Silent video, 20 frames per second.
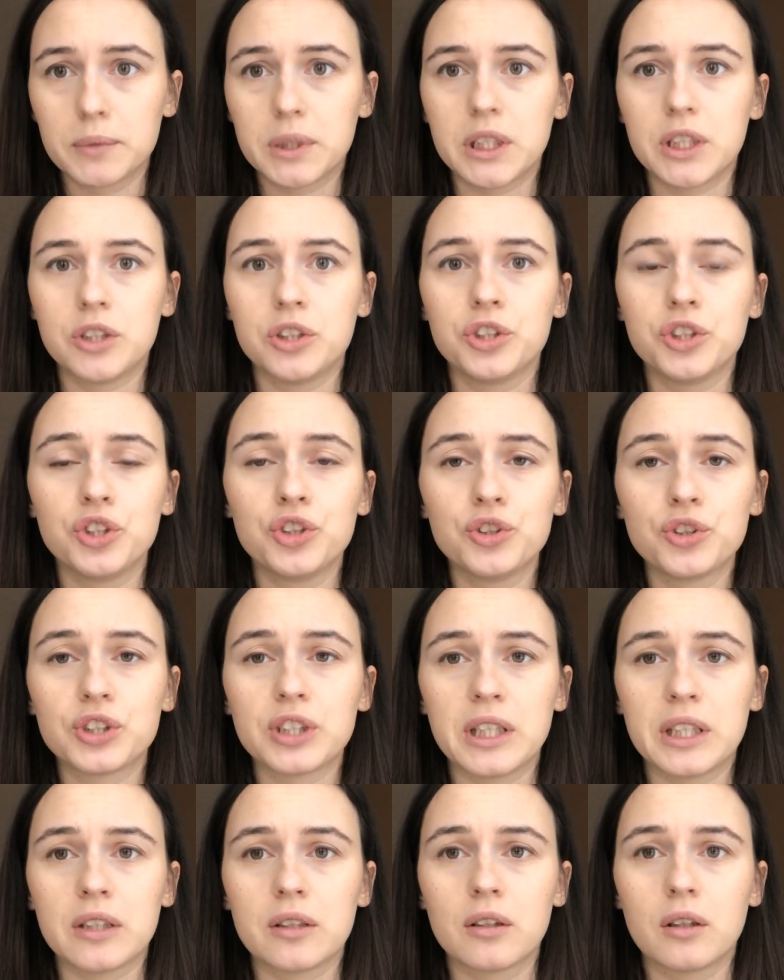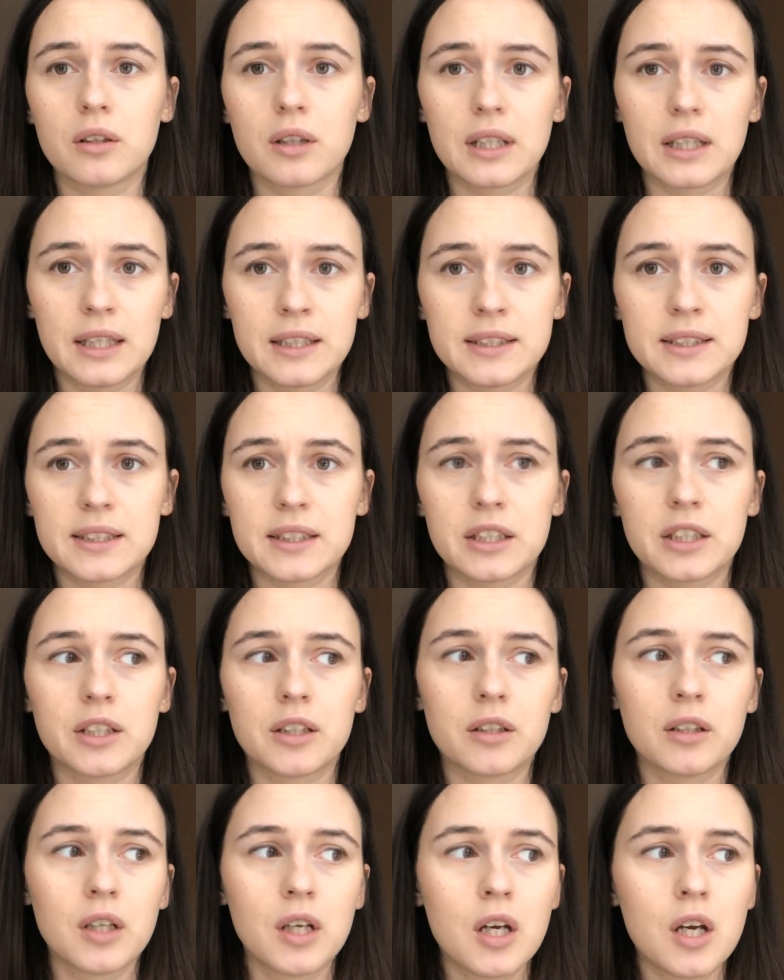and you're using a
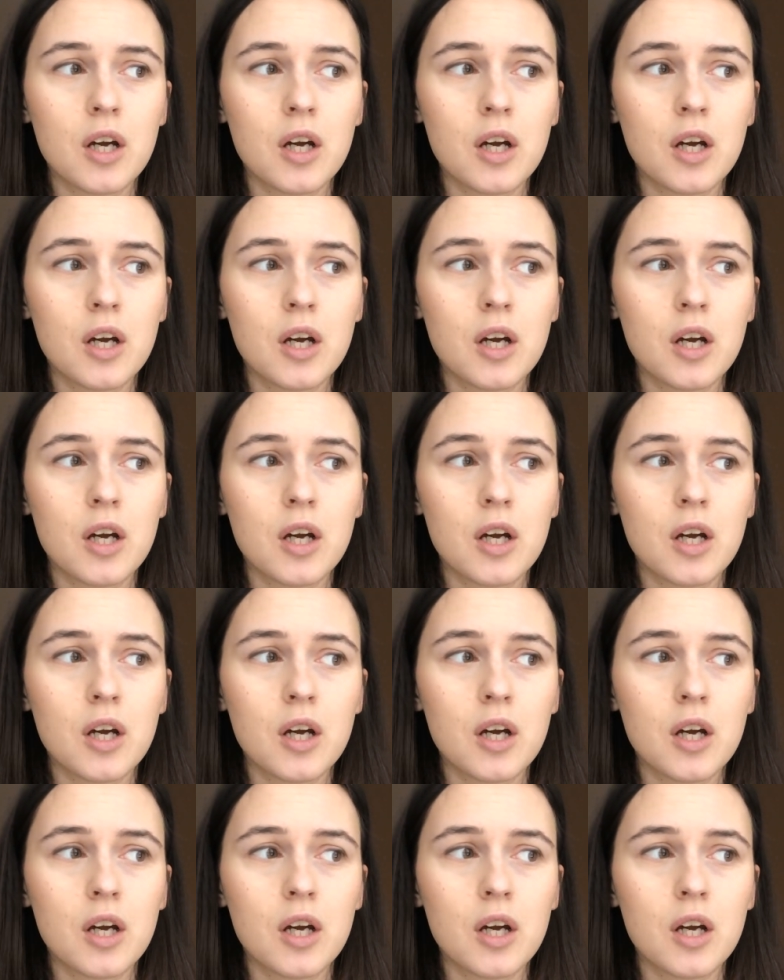cleanser,